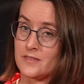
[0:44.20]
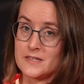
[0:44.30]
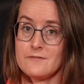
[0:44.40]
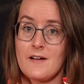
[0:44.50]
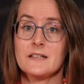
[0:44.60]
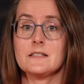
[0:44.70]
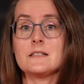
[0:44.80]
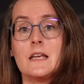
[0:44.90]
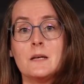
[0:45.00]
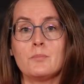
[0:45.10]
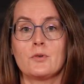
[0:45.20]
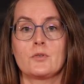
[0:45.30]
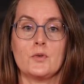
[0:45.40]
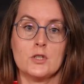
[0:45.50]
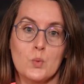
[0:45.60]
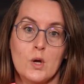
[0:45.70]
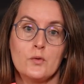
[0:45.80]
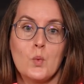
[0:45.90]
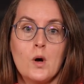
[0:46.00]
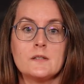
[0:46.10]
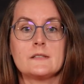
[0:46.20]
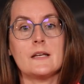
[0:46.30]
The device's input for 12 volts